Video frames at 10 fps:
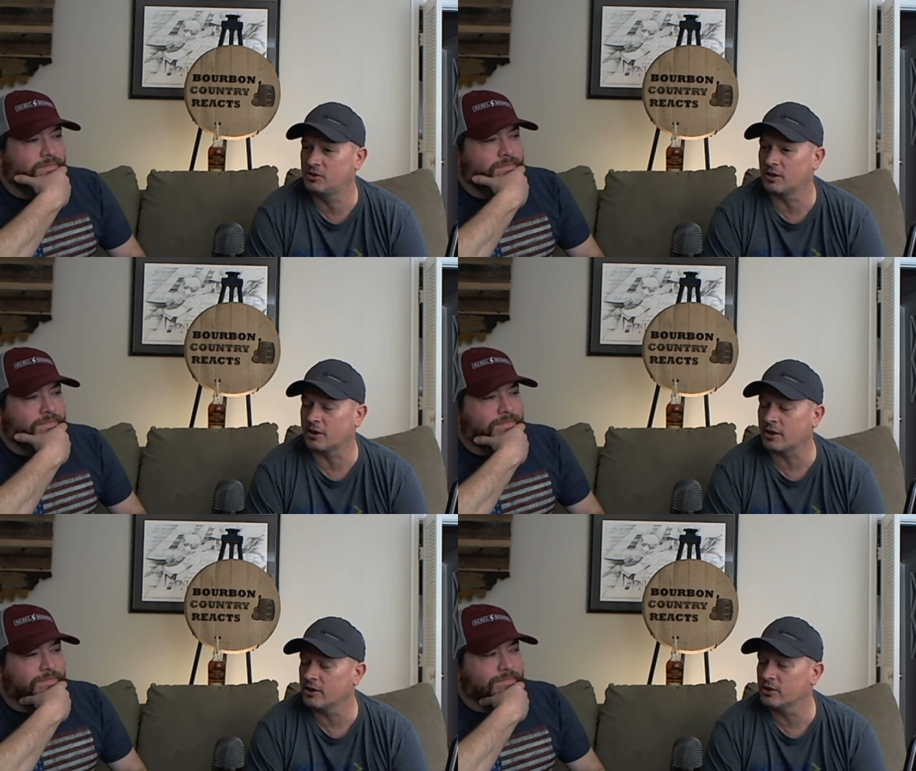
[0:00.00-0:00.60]

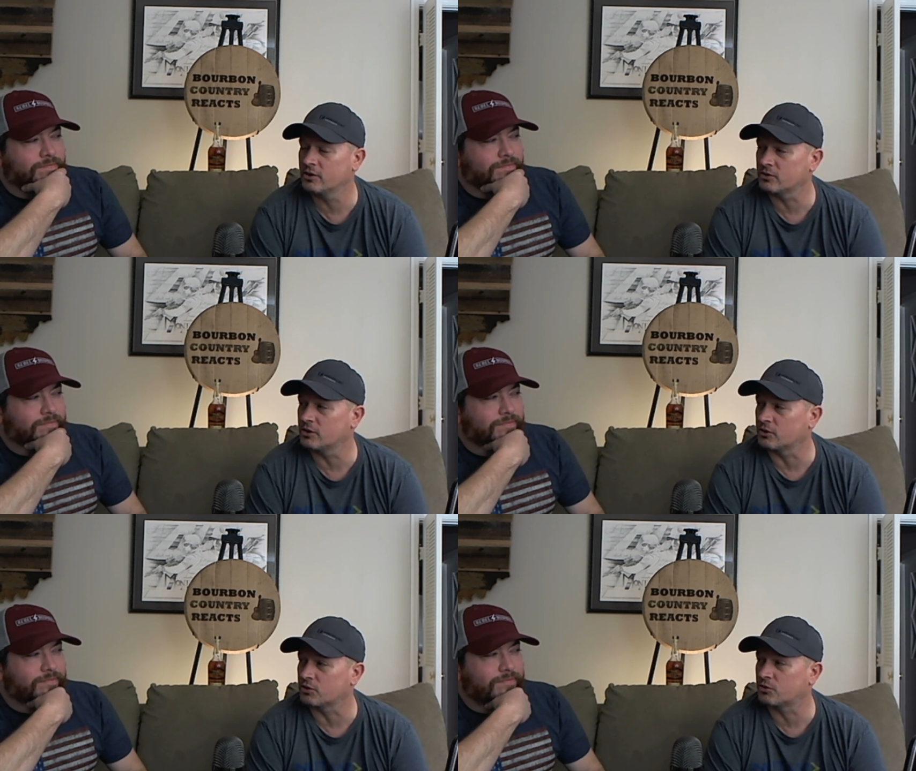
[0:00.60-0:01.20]
Speaker 1: there is
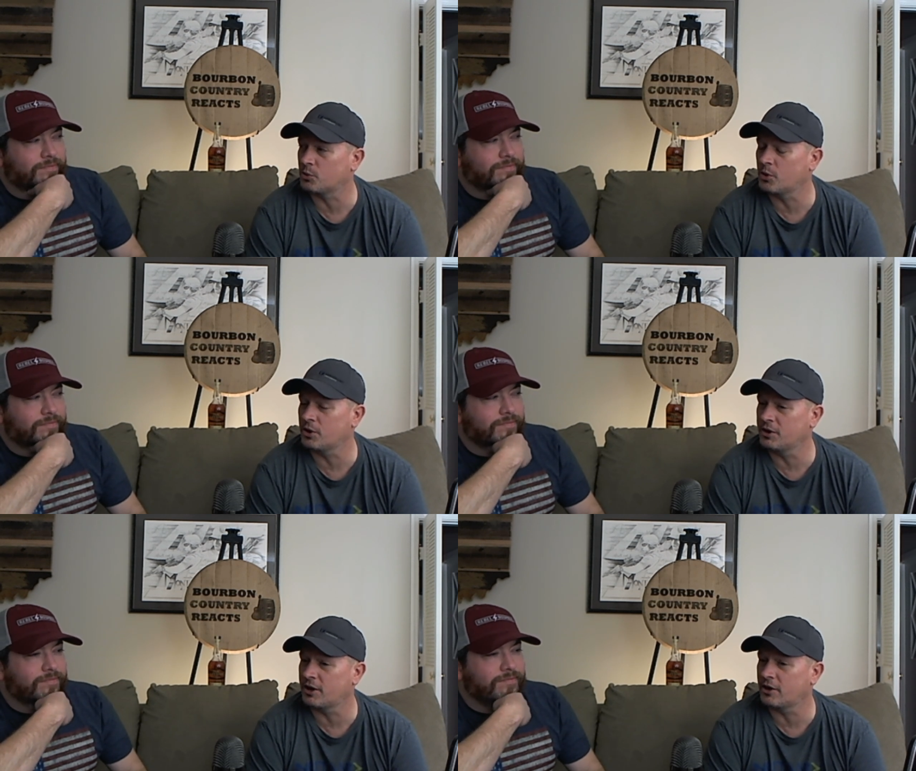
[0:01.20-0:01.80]

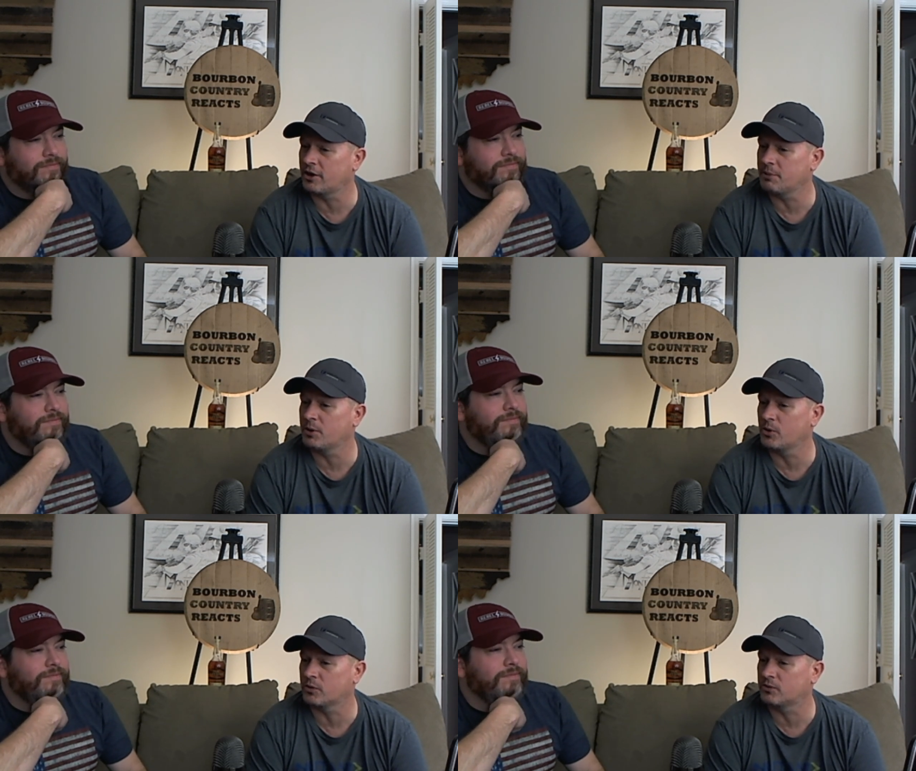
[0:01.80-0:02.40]
extraordinary
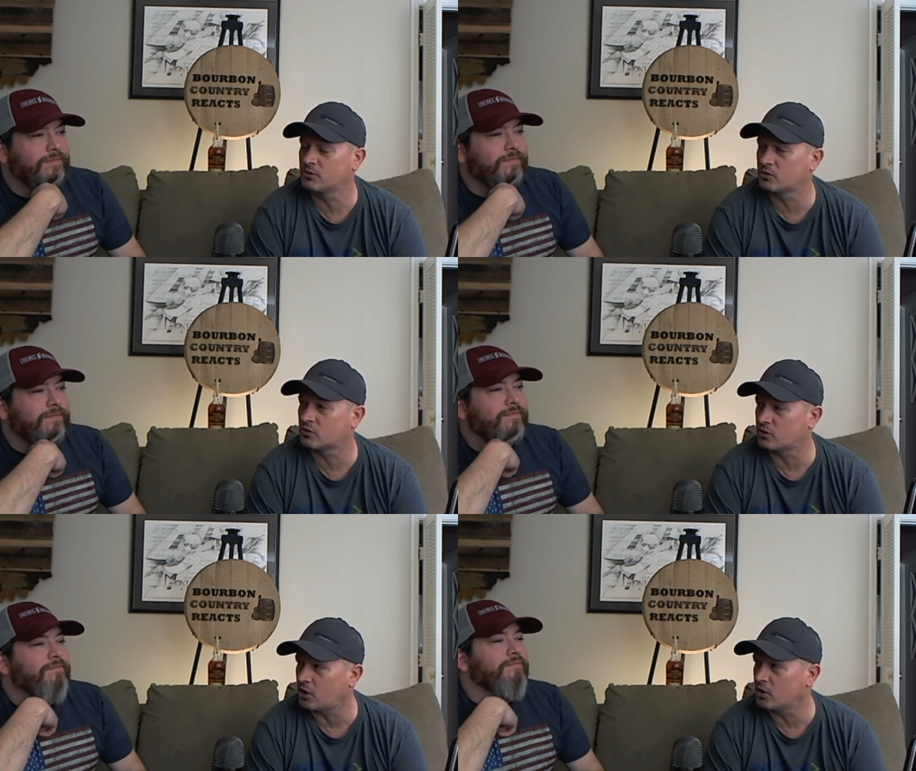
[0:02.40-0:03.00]
both
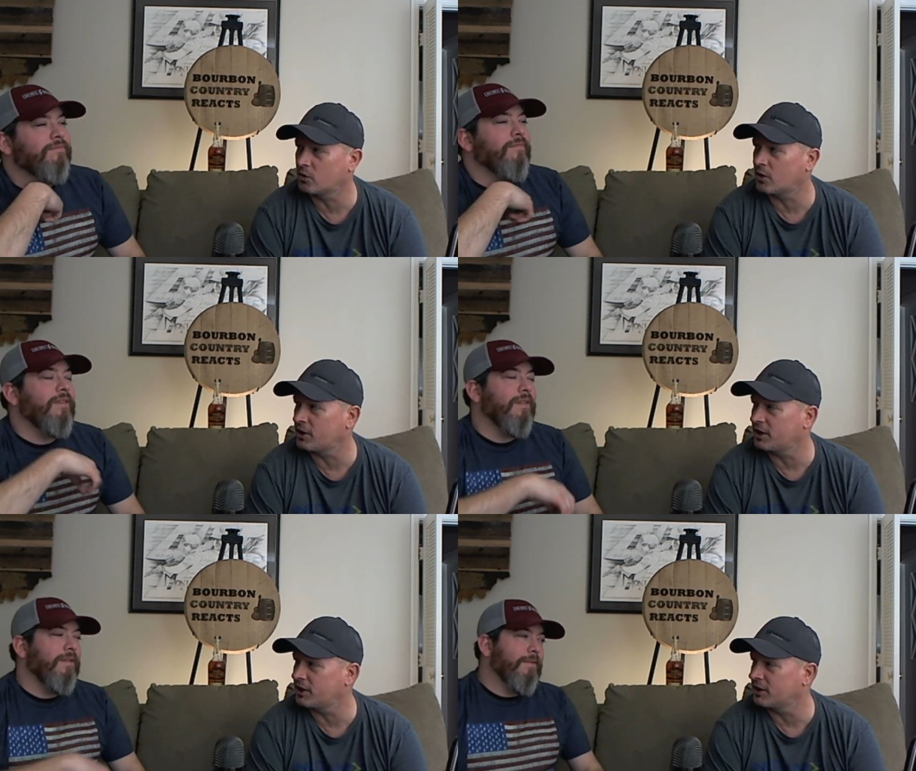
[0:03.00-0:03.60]

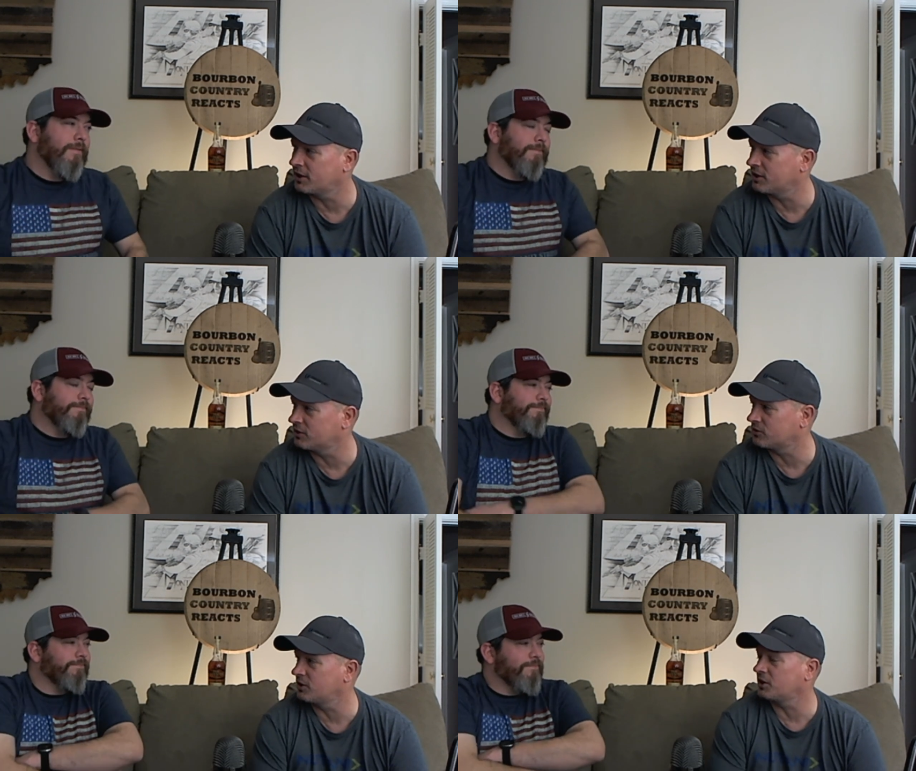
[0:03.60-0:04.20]
songwriting
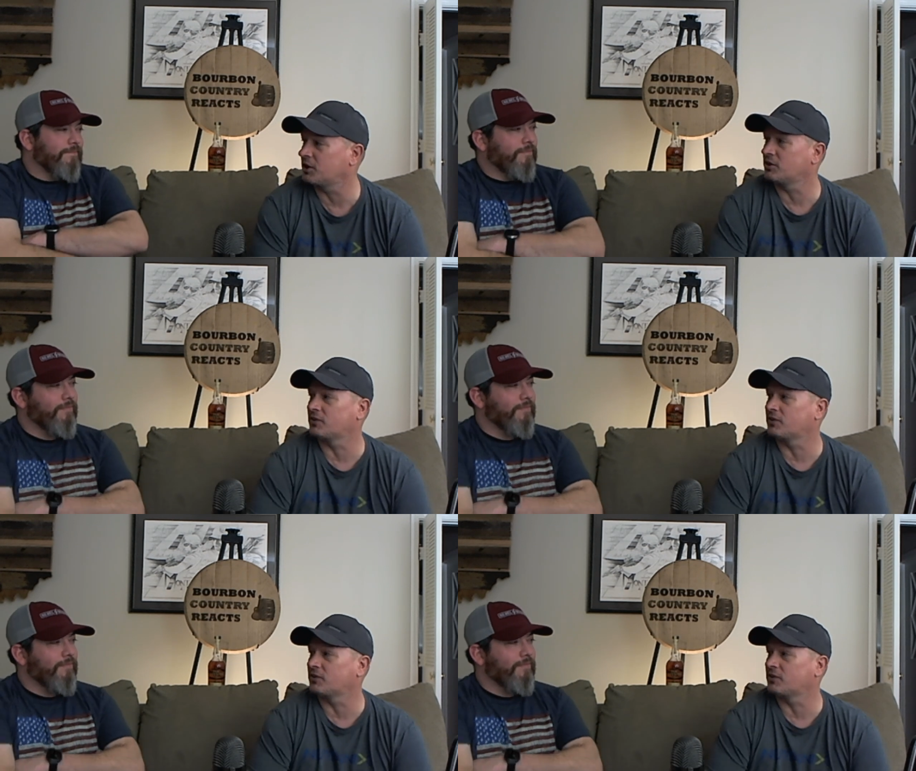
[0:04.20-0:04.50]
and singing